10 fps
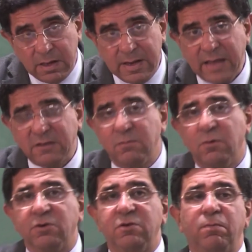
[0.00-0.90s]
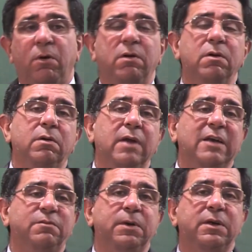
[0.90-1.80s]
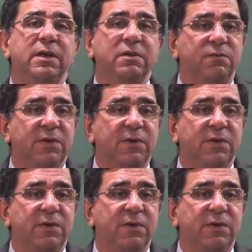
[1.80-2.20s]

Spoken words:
The next most important aspect is